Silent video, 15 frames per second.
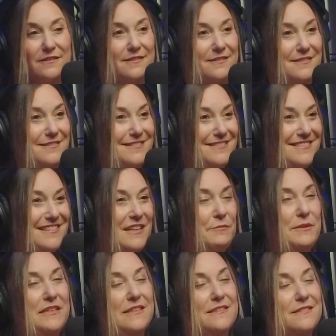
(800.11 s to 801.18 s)
I'd
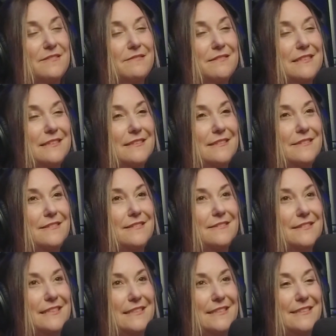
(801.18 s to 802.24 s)
be like, "Oh my God, you
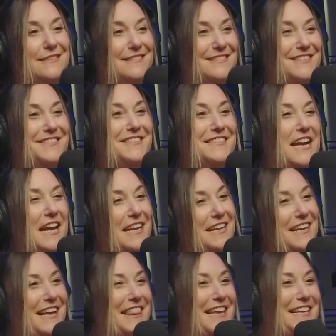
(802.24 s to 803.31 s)
don't get it." So I
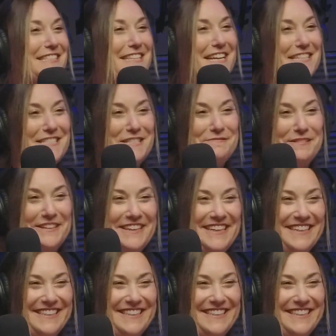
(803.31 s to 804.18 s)
think it's kind of similar.